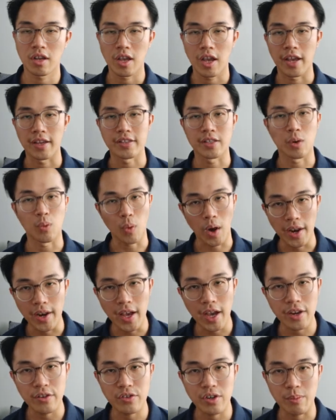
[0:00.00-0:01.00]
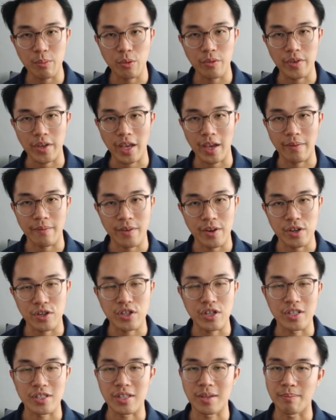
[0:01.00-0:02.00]
and the 100 moving
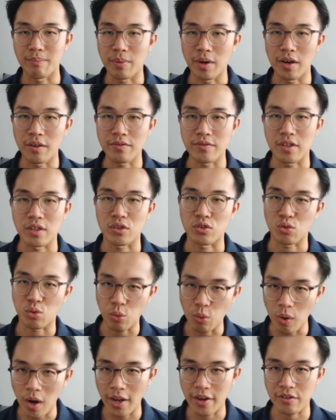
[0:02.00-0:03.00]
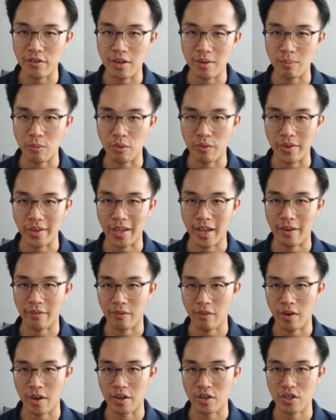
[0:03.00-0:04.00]
average is above the 200 moving
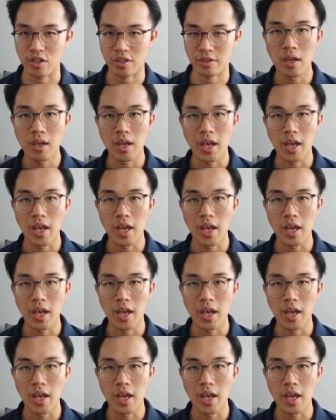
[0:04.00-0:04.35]
average,